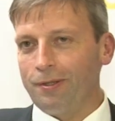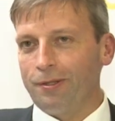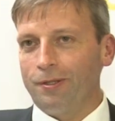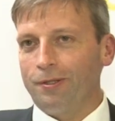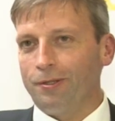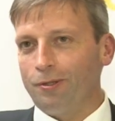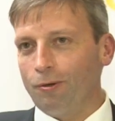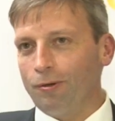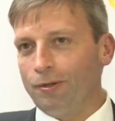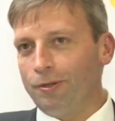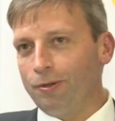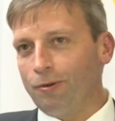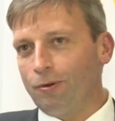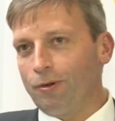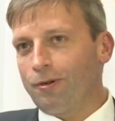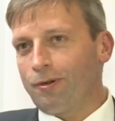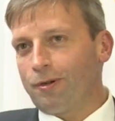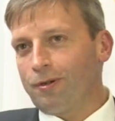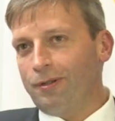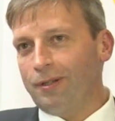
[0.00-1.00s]

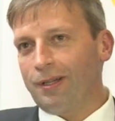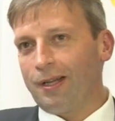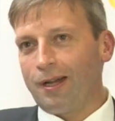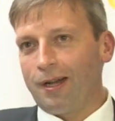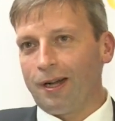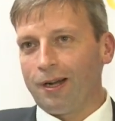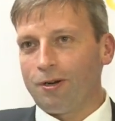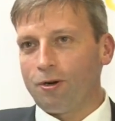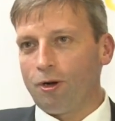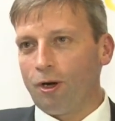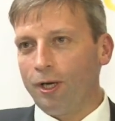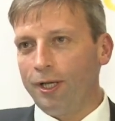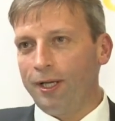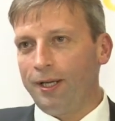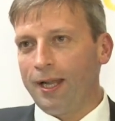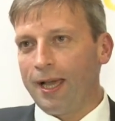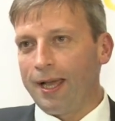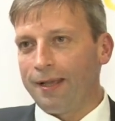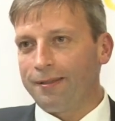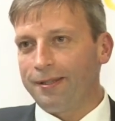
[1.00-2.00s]
you call
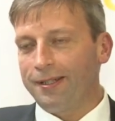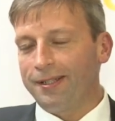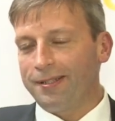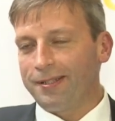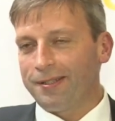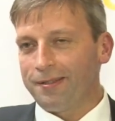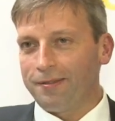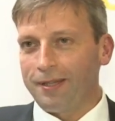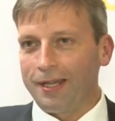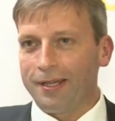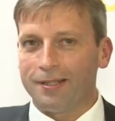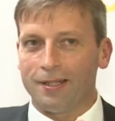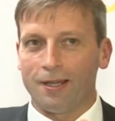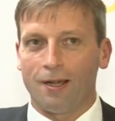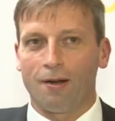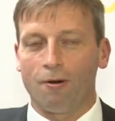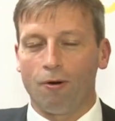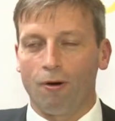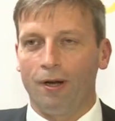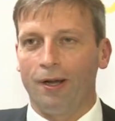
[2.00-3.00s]
it like this, things
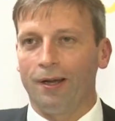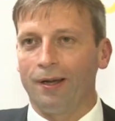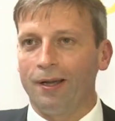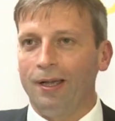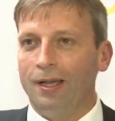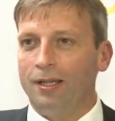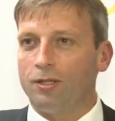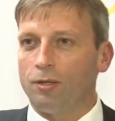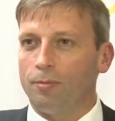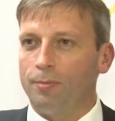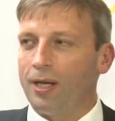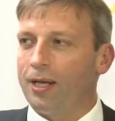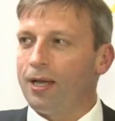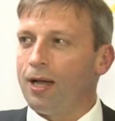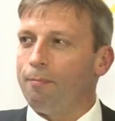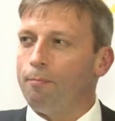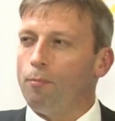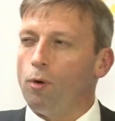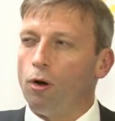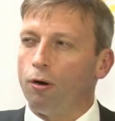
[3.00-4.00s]
are going to
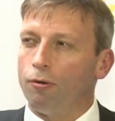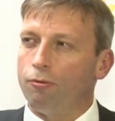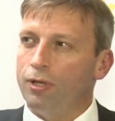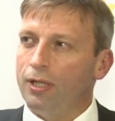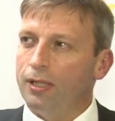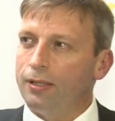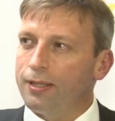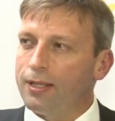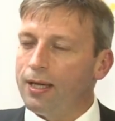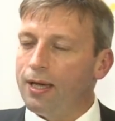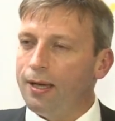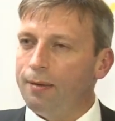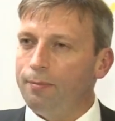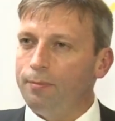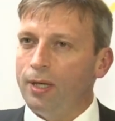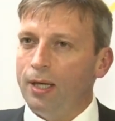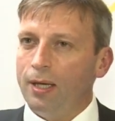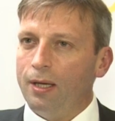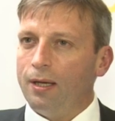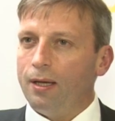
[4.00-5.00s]
become more real
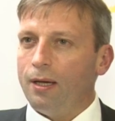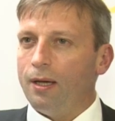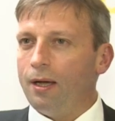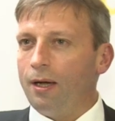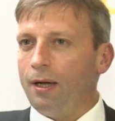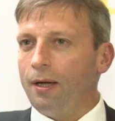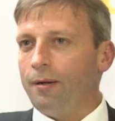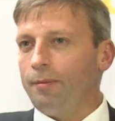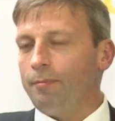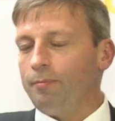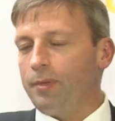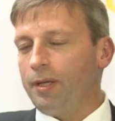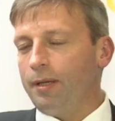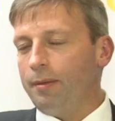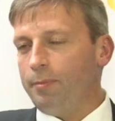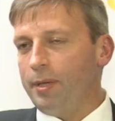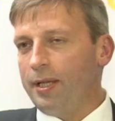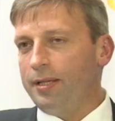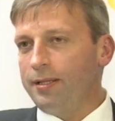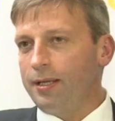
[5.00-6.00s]
time.
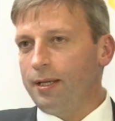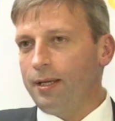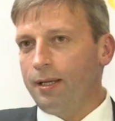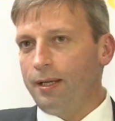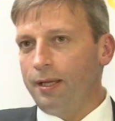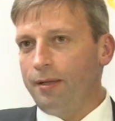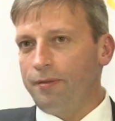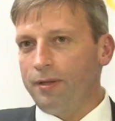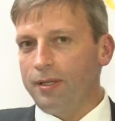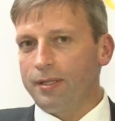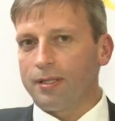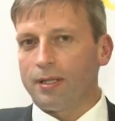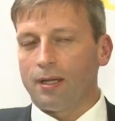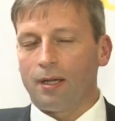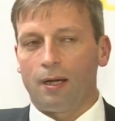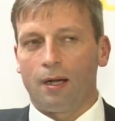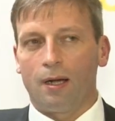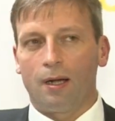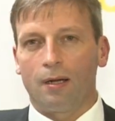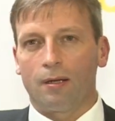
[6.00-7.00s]
Basically, things
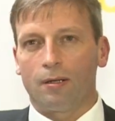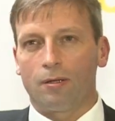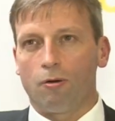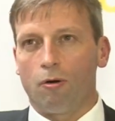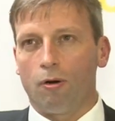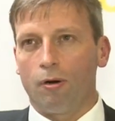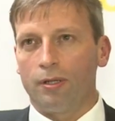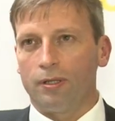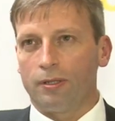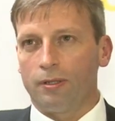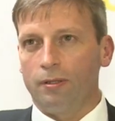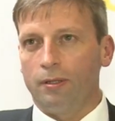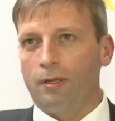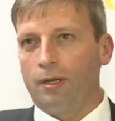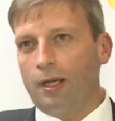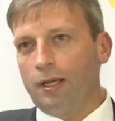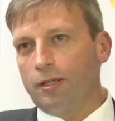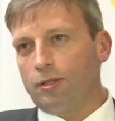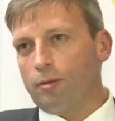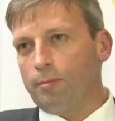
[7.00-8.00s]
are going
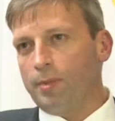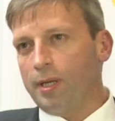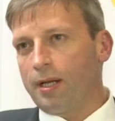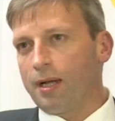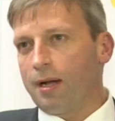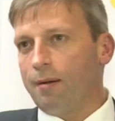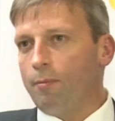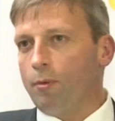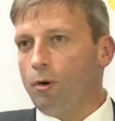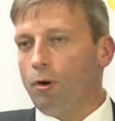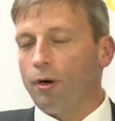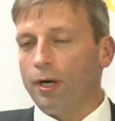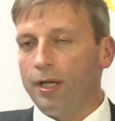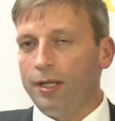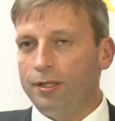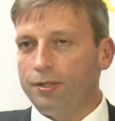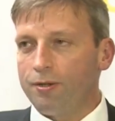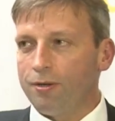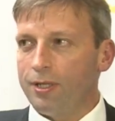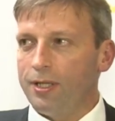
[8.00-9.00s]
to become more
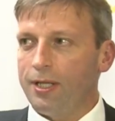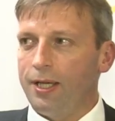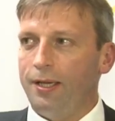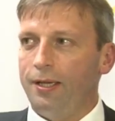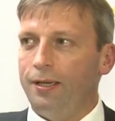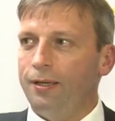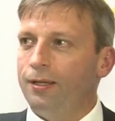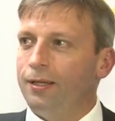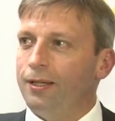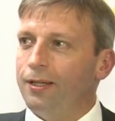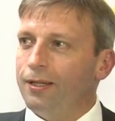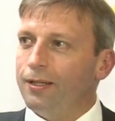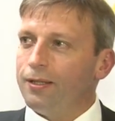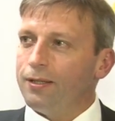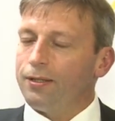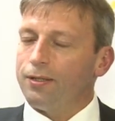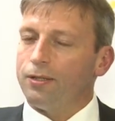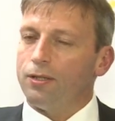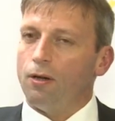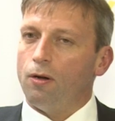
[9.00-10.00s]
intraday.
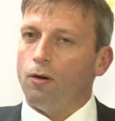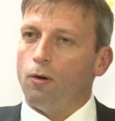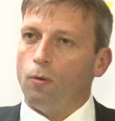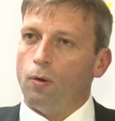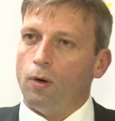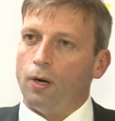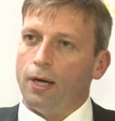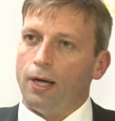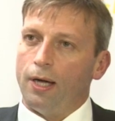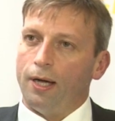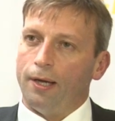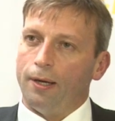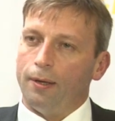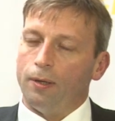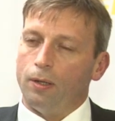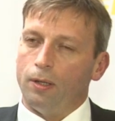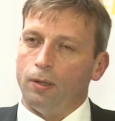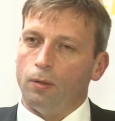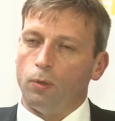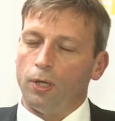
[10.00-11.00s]

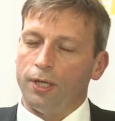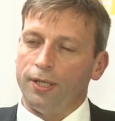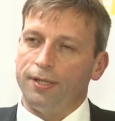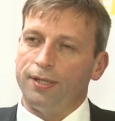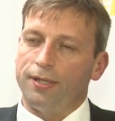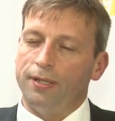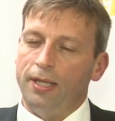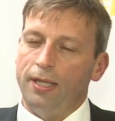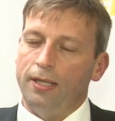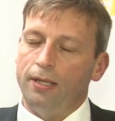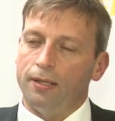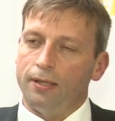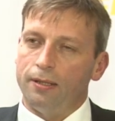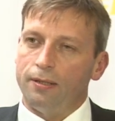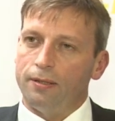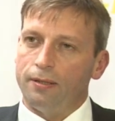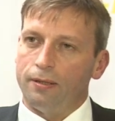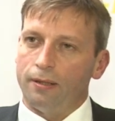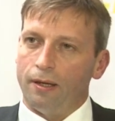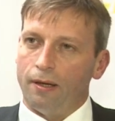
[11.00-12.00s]
So what is needed
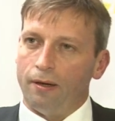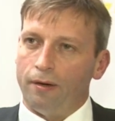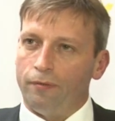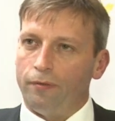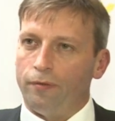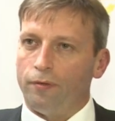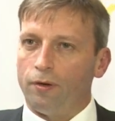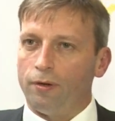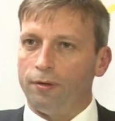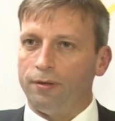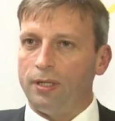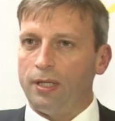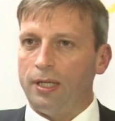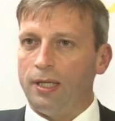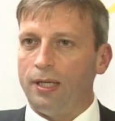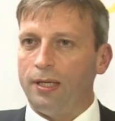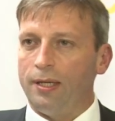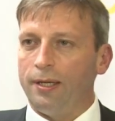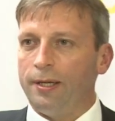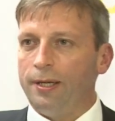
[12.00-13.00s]
for
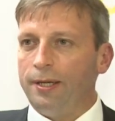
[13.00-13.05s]
the